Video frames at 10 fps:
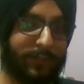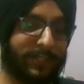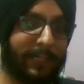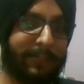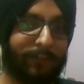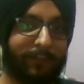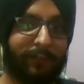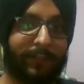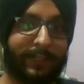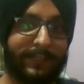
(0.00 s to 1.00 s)

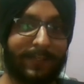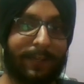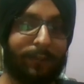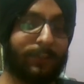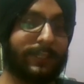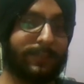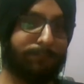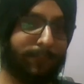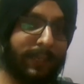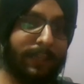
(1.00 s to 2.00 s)
straightforward way is to just
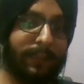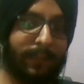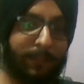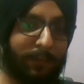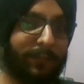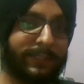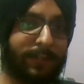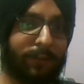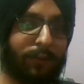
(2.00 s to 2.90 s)
mail a professor,